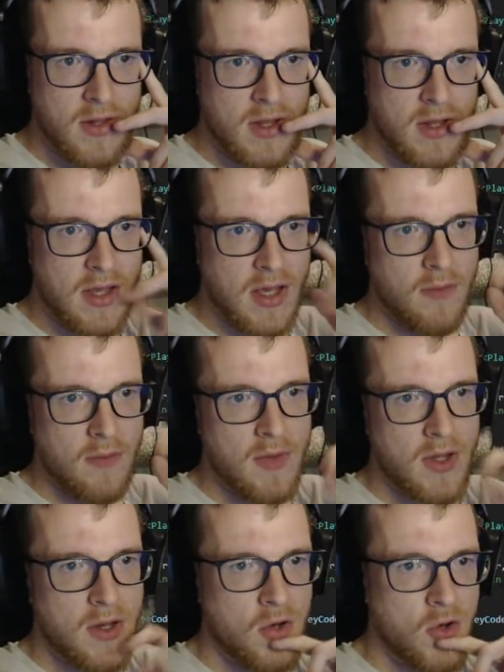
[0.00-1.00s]
the game
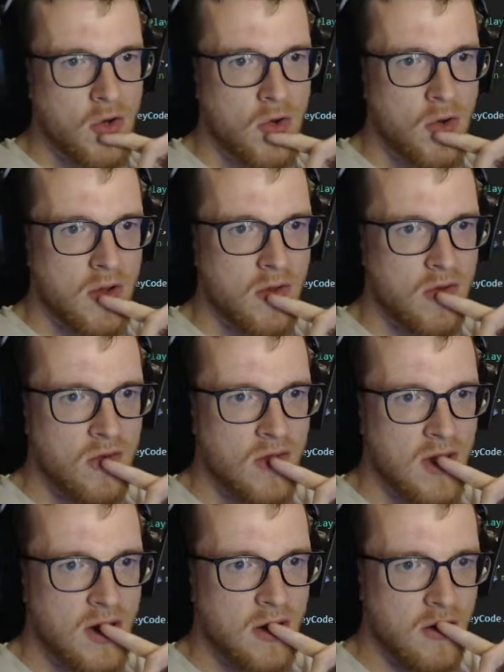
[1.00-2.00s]
manager a
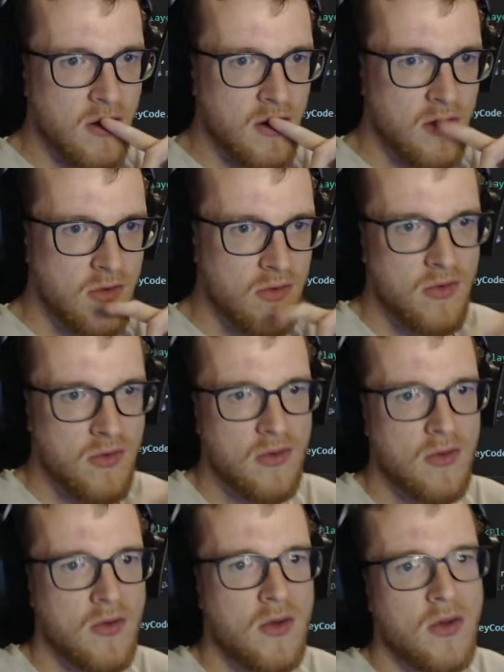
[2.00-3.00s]
second list,
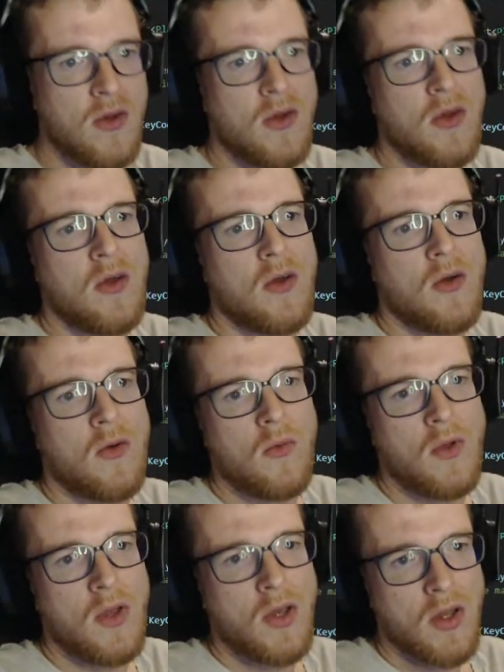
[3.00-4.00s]

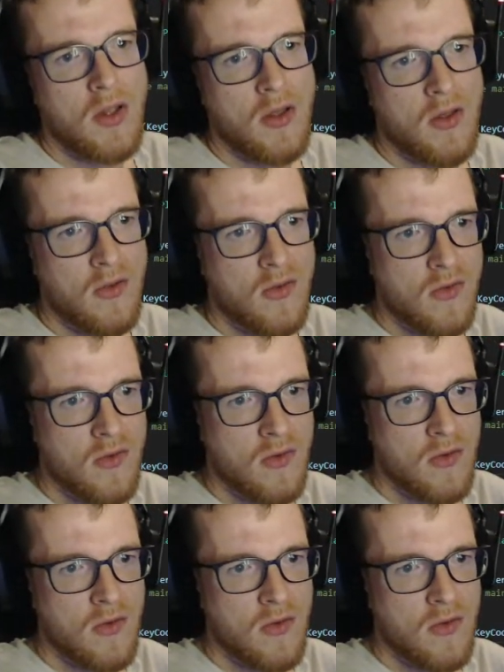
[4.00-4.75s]
which is